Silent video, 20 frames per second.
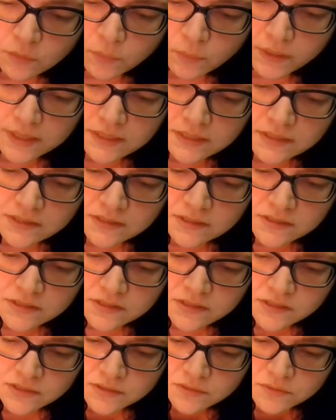one,
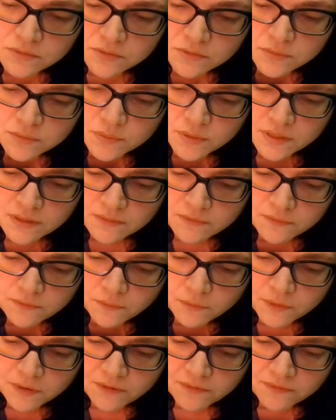two, three,
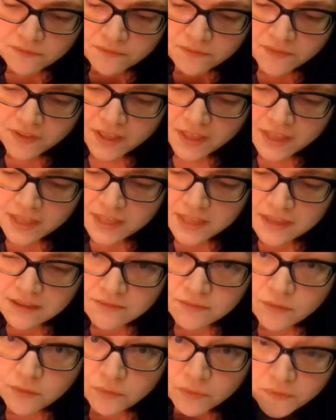four,
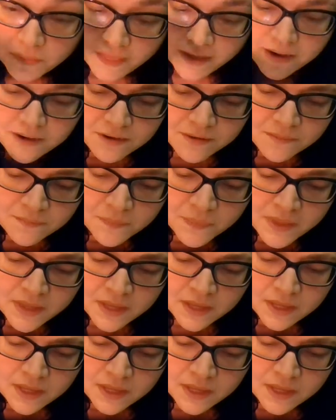five over there.